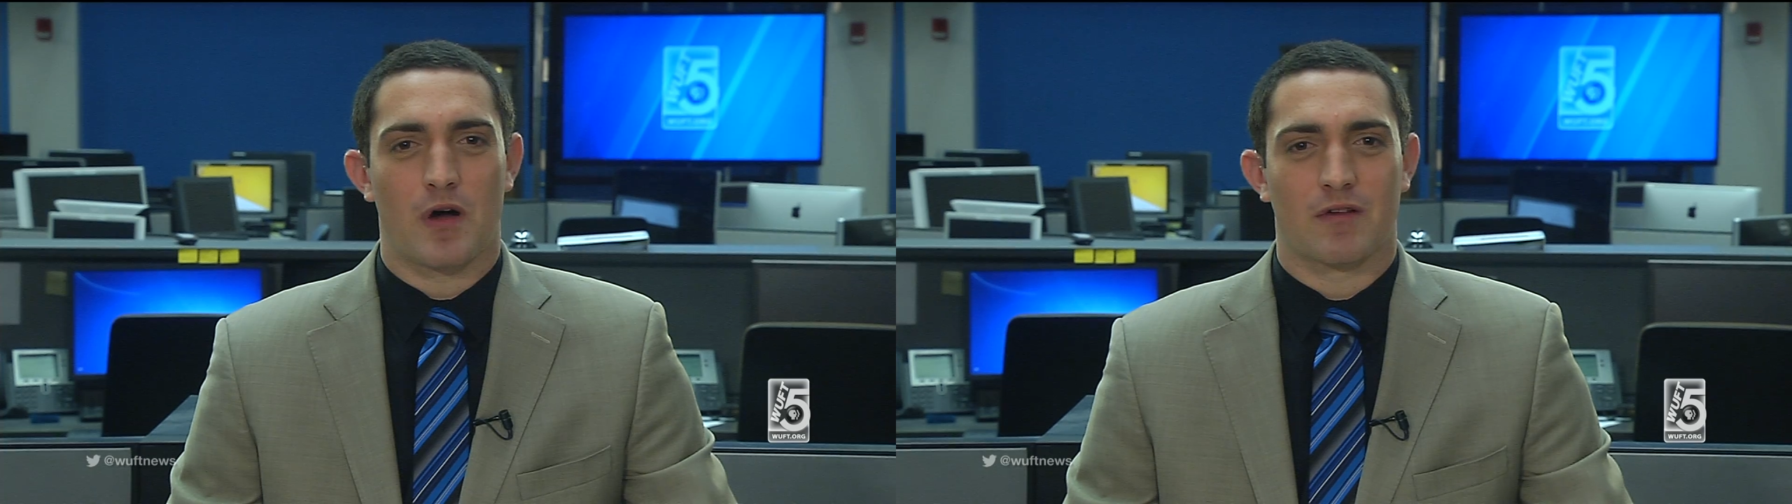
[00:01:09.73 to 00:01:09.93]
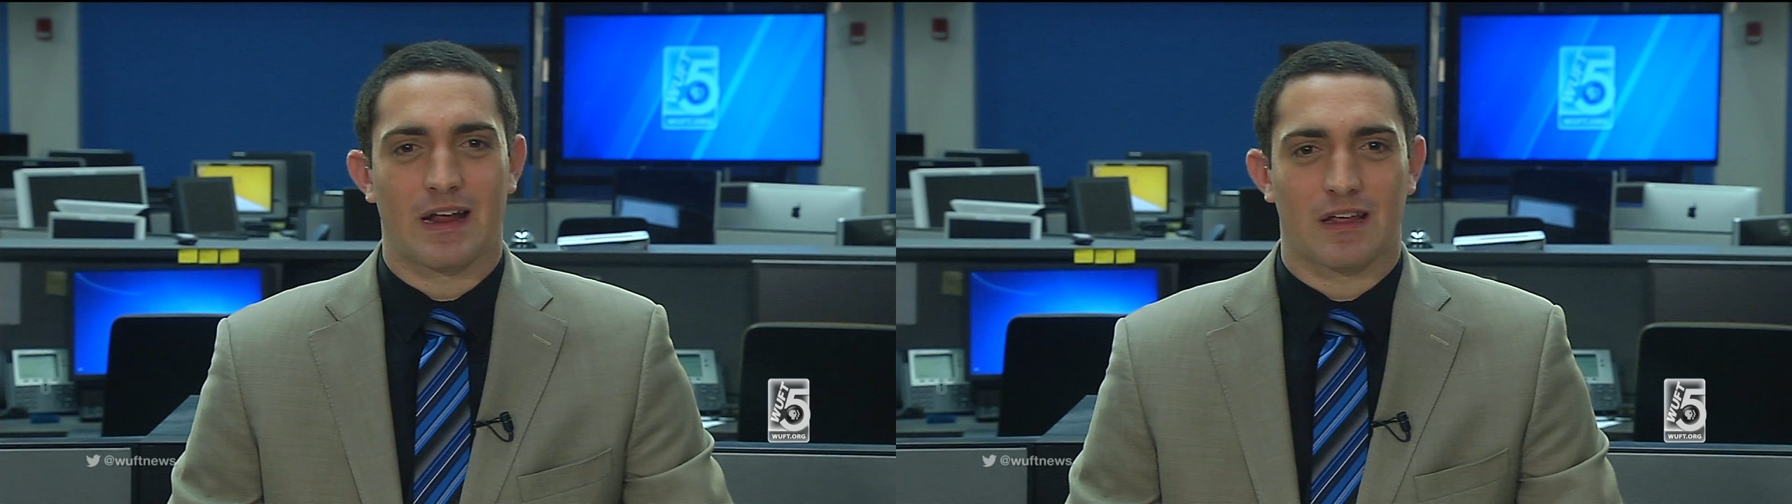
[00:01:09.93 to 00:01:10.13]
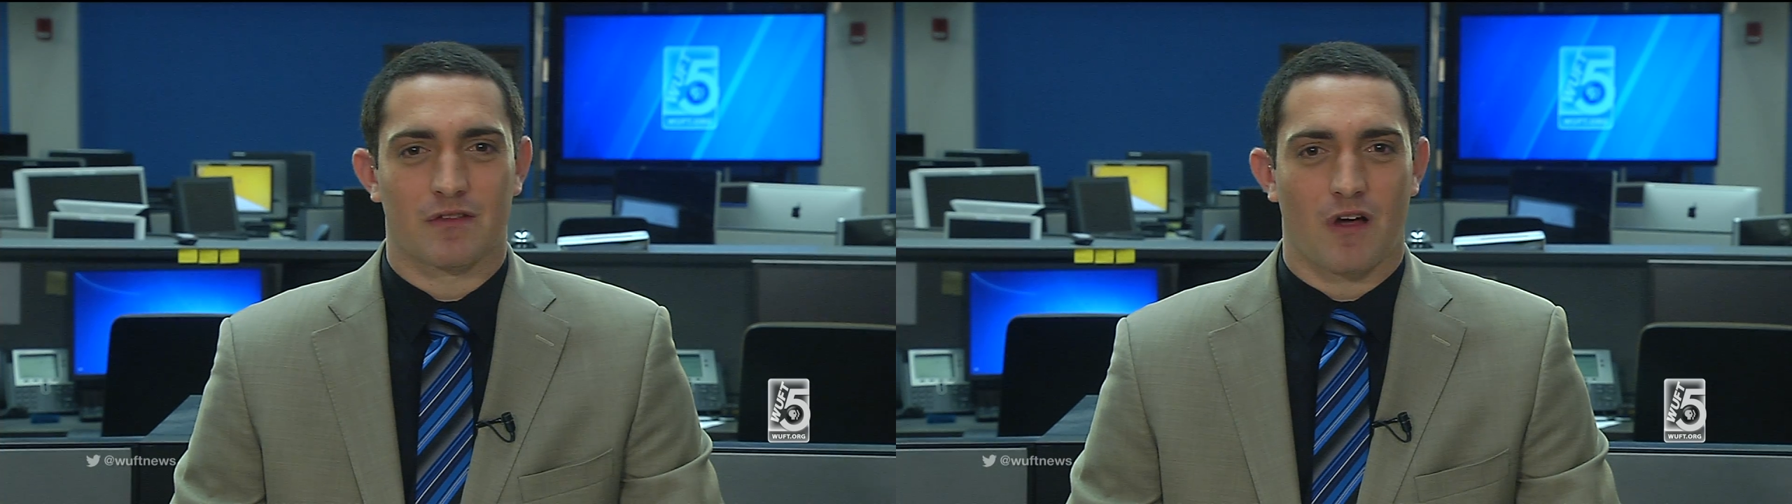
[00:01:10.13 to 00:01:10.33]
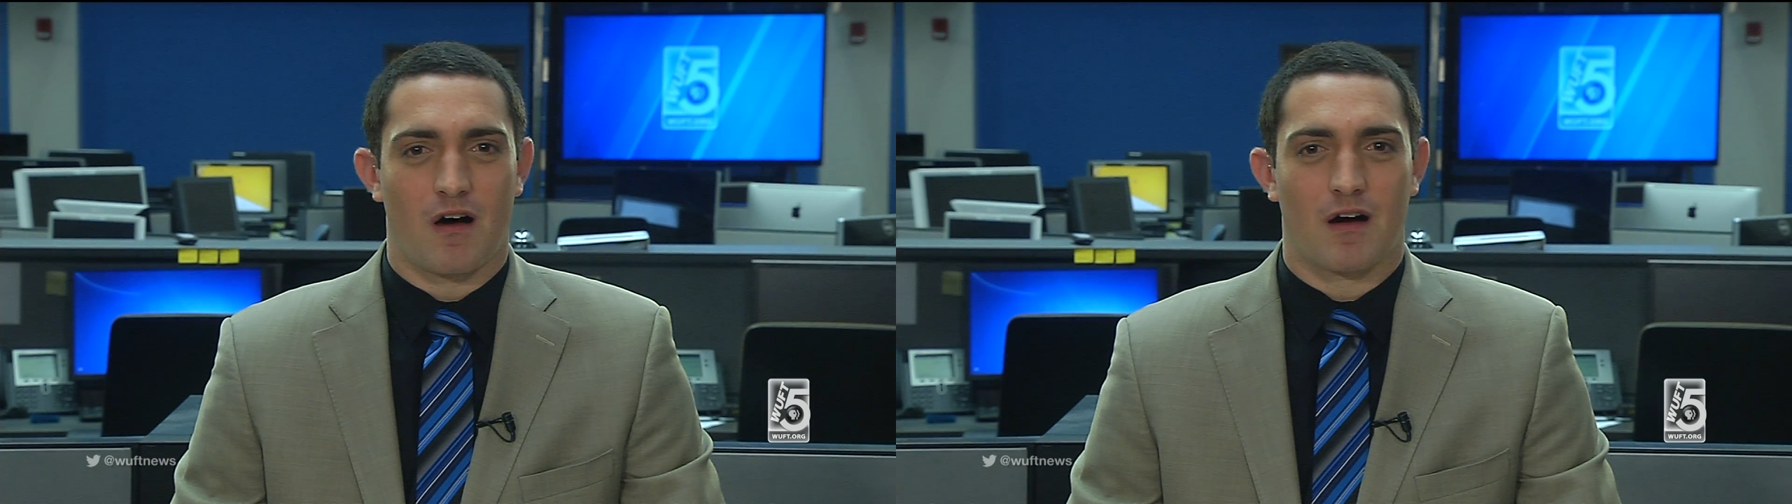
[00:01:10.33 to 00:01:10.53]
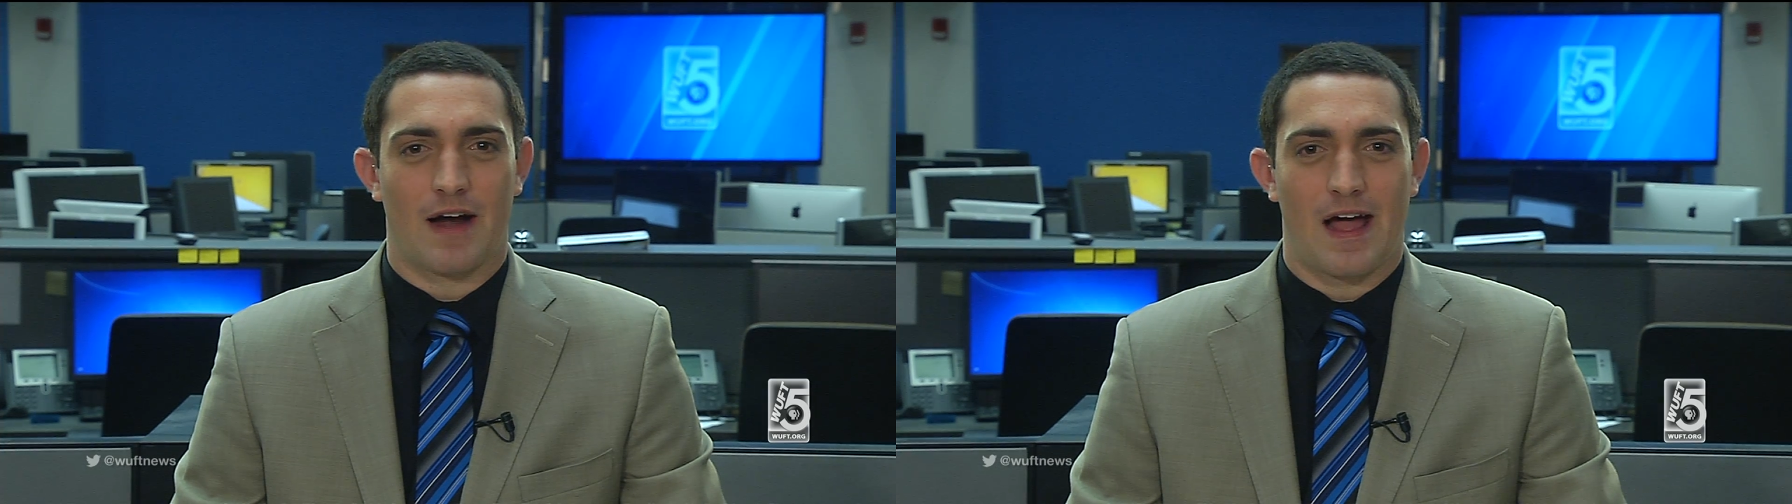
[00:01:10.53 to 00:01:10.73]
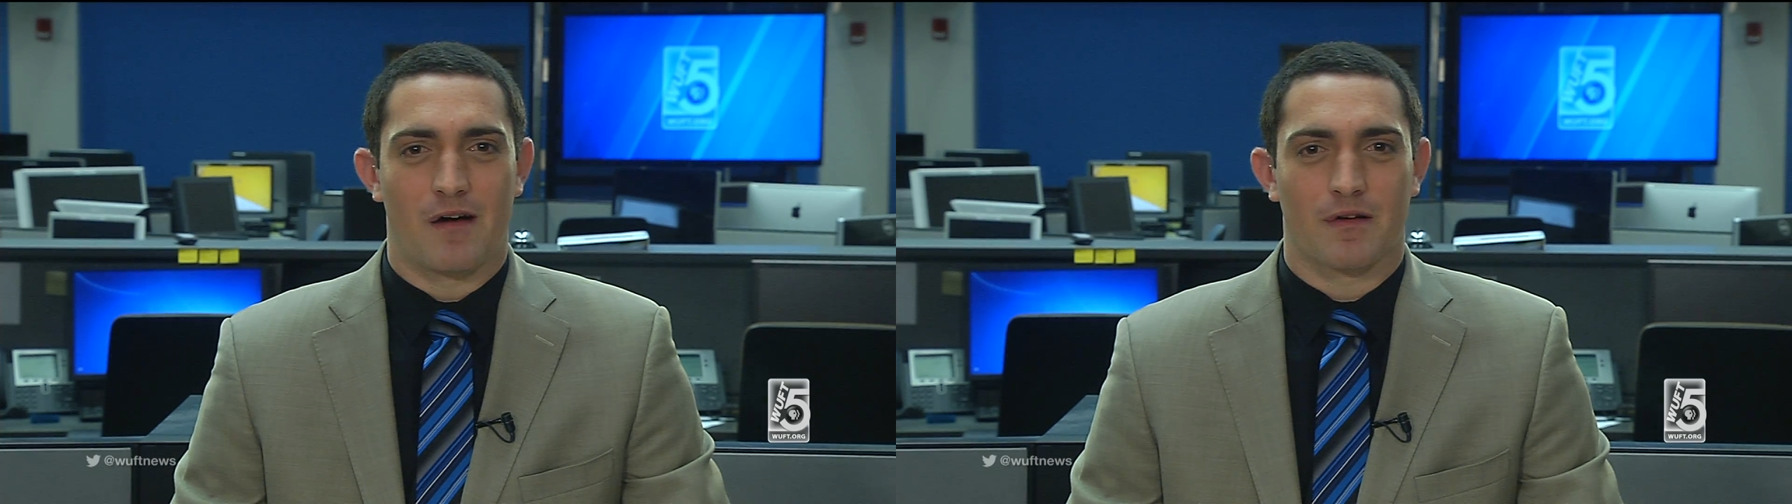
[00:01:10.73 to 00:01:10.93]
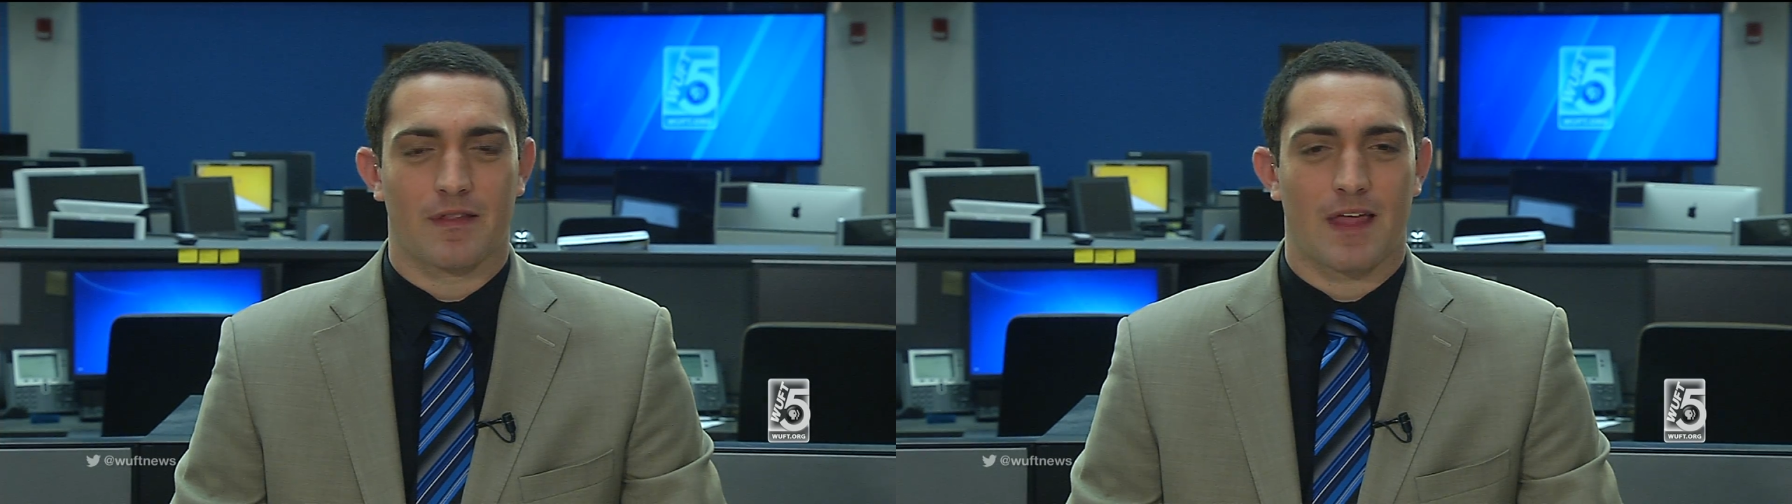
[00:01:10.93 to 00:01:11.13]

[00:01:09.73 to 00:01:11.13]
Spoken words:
rankings are out.